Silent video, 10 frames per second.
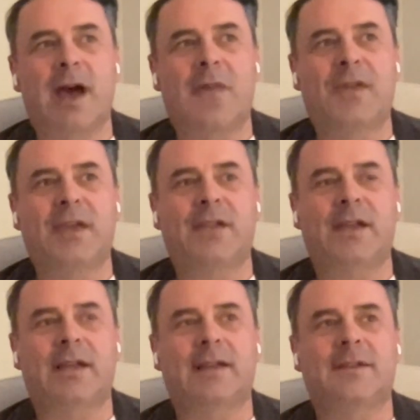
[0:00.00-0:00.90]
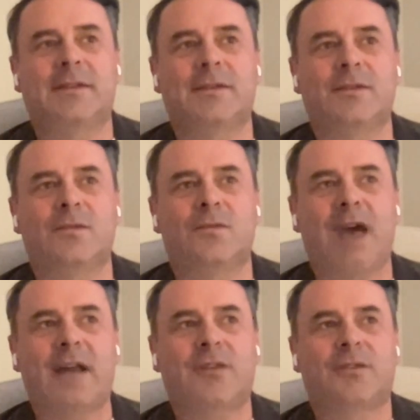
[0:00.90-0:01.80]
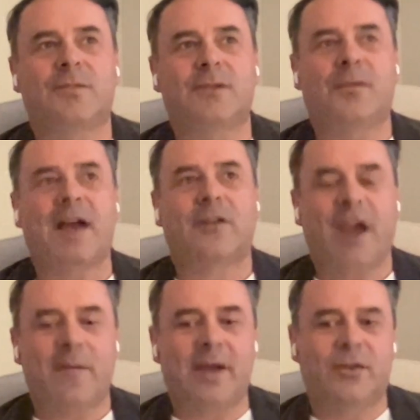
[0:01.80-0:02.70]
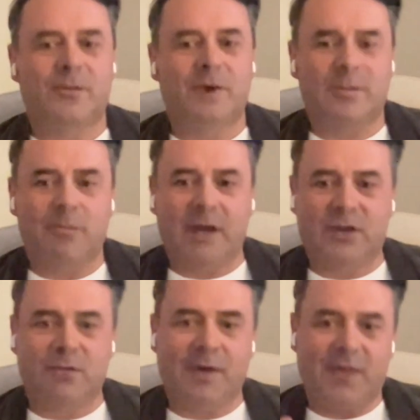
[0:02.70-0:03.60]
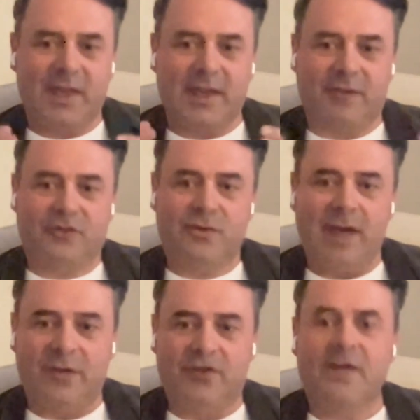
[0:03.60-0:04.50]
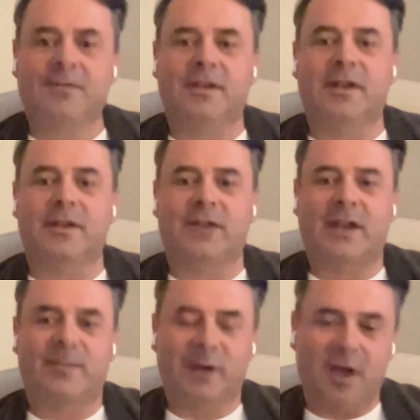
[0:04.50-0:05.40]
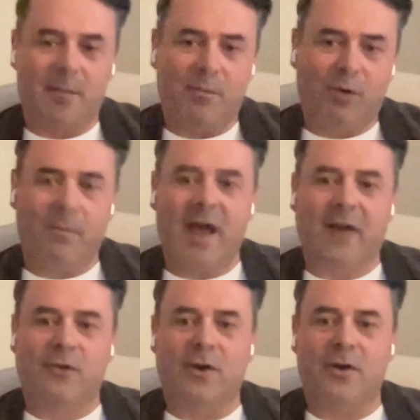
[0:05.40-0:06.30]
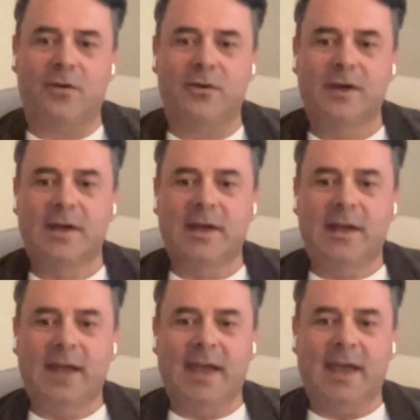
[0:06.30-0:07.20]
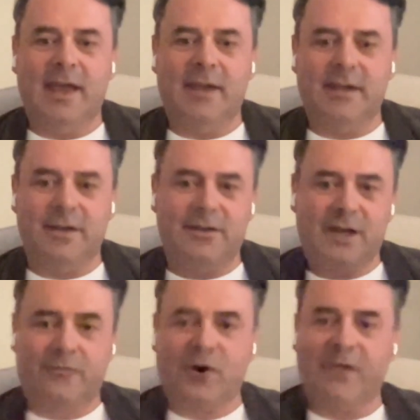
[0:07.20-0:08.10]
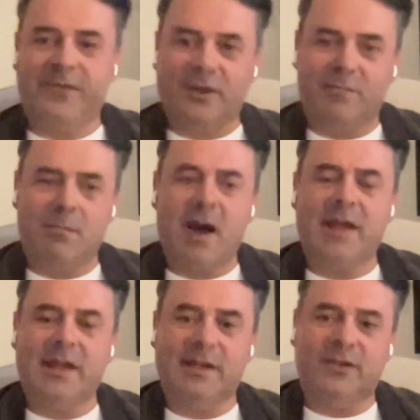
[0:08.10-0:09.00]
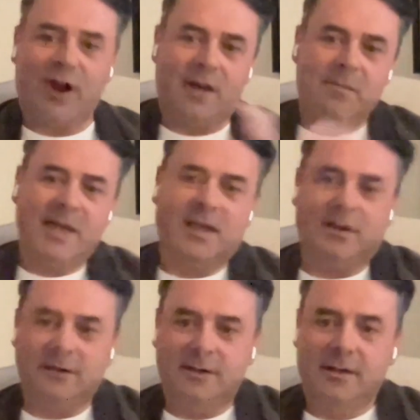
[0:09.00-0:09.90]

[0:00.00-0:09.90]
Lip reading: I think like that's how my thinking has shifted, is that it's become more macro. And instead of trying to fix money and try to make it